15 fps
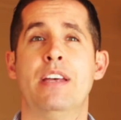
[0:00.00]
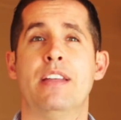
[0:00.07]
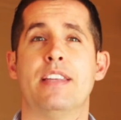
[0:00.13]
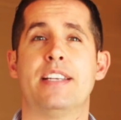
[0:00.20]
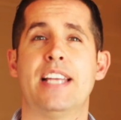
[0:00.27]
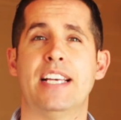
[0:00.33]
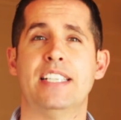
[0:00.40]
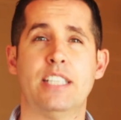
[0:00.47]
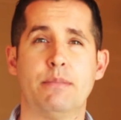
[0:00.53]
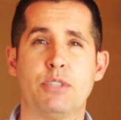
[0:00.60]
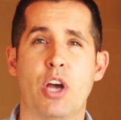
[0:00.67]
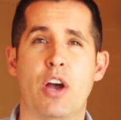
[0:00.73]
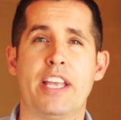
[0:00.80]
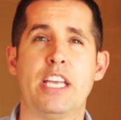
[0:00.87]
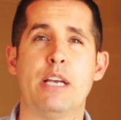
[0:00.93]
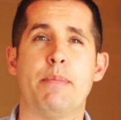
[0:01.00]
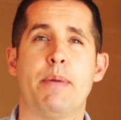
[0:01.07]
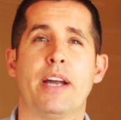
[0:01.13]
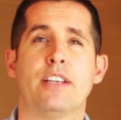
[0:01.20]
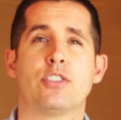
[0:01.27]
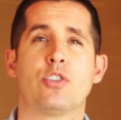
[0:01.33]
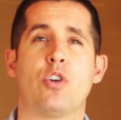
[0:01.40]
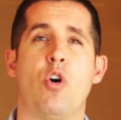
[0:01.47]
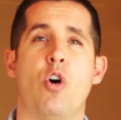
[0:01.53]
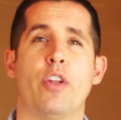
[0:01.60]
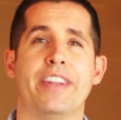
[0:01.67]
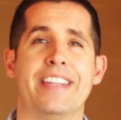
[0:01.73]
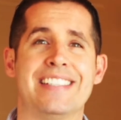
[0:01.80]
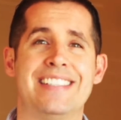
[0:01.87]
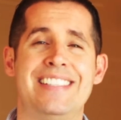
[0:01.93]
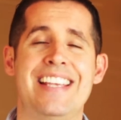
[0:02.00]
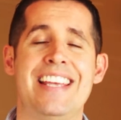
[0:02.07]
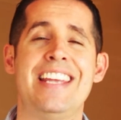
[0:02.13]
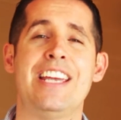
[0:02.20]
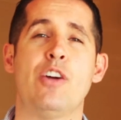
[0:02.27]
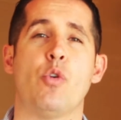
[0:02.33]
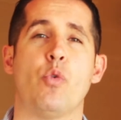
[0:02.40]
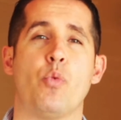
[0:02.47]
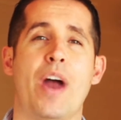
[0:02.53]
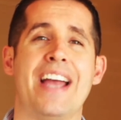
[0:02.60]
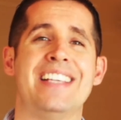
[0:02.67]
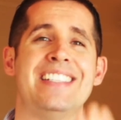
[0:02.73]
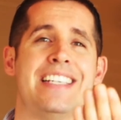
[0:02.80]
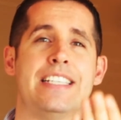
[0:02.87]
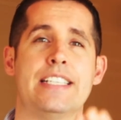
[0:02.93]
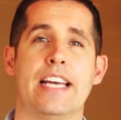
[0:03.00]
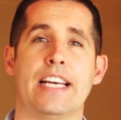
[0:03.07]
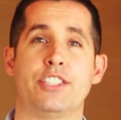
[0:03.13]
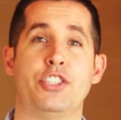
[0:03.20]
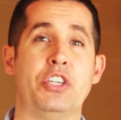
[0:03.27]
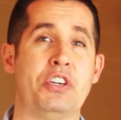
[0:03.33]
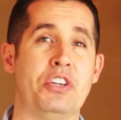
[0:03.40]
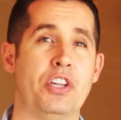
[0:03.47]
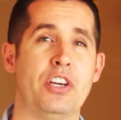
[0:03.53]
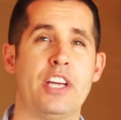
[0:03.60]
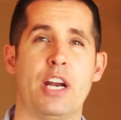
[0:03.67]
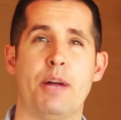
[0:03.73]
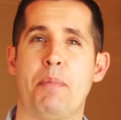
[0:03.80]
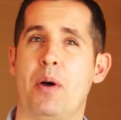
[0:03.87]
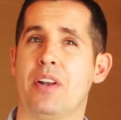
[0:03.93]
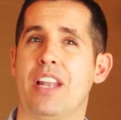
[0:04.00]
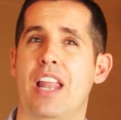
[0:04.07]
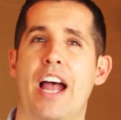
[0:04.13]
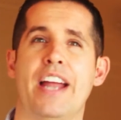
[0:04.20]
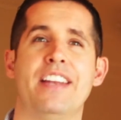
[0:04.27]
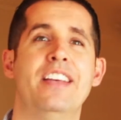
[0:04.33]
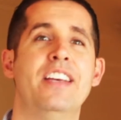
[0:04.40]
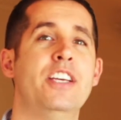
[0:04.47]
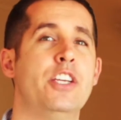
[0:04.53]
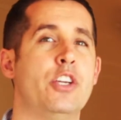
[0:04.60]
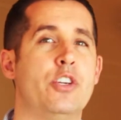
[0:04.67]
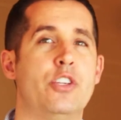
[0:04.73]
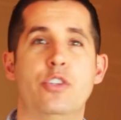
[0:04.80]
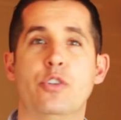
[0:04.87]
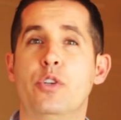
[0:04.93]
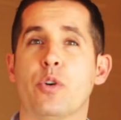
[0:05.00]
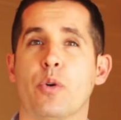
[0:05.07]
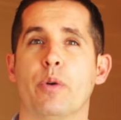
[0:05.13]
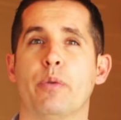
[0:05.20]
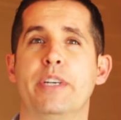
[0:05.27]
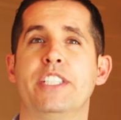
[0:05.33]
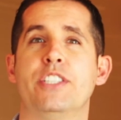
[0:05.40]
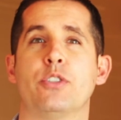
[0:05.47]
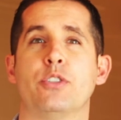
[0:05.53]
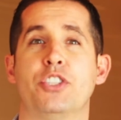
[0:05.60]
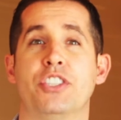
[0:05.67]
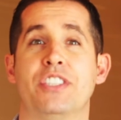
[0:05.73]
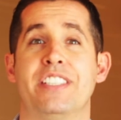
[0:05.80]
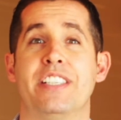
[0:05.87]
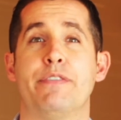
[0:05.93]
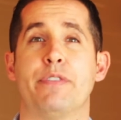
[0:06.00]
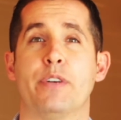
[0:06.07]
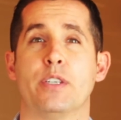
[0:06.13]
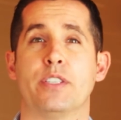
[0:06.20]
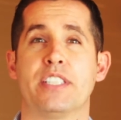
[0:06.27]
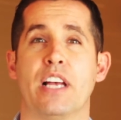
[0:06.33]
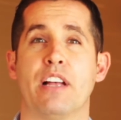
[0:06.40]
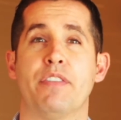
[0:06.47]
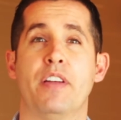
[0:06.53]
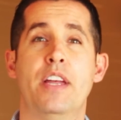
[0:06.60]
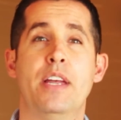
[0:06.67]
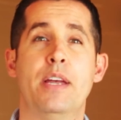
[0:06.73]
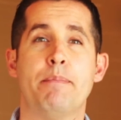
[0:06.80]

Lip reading: The test I'm talking about is called the sitting rising test. You can look it up online, you can do your own research and see for yourself.